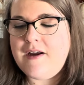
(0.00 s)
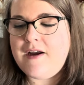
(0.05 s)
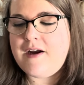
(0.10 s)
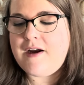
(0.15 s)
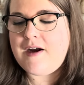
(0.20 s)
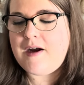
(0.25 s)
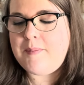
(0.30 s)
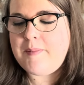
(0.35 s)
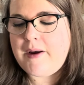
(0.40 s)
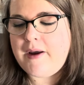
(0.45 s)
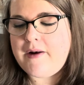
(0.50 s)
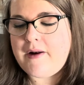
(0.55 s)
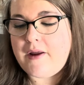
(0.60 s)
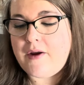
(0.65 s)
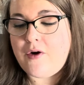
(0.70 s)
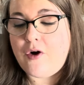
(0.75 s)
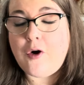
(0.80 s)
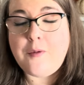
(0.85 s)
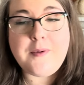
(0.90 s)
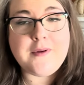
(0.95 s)
Um, and I
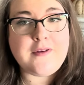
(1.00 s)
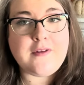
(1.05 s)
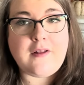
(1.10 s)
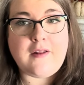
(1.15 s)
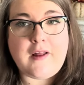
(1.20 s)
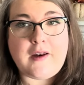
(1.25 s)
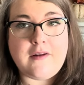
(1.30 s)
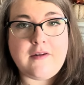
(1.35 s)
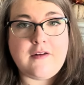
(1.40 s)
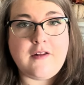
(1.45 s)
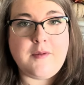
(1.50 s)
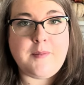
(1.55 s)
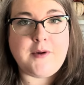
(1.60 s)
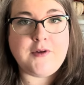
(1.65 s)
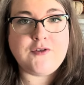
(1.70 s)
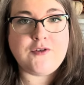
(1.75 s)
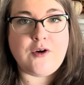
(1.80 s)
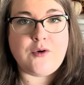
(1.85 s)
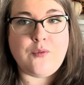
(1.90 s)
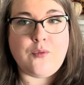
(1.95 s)
hope it's the lightest of the
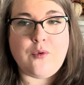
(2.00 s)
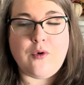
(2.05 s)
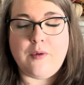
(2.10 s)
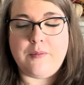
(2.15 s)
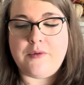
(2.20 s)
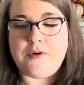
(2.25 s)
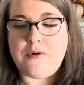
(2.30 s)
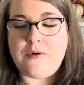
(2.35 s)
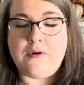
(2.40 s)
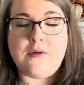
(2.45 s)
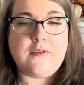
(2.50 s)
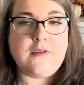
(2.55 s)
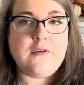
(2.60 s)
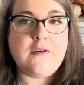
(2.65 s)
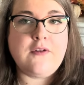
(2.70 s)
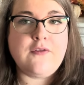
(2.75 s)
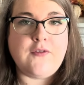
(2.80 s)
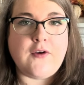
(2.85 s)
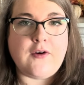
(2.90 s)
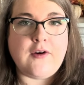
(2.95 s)
bunch on warm too, because this
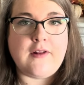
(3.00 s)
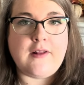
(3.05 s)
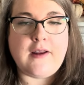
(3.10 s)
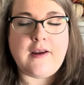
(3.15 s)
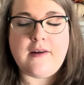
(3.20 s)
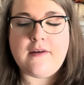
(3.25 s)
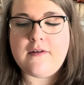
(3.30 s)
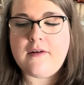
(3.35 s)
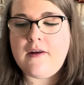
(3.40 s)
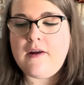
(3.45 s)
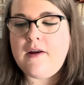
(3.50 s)
is very light.